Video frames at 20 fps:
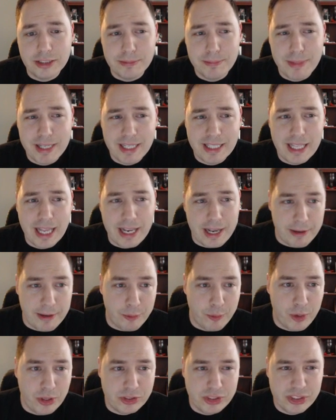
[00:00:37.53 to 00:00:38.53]
meaning that it
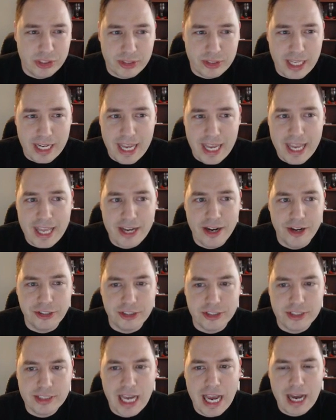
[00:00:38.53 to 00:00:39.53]
will still get a hit on your
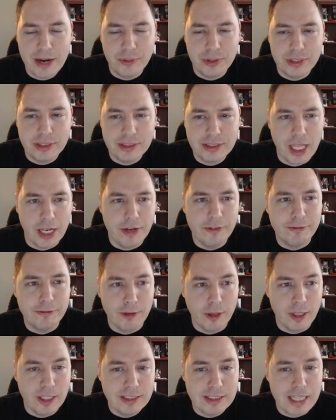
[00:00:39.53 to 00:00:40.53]
tower instead of
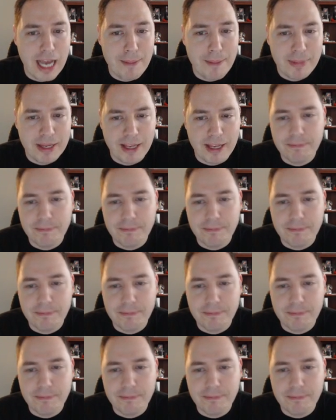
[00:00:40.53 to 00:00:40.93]
fully stopping it.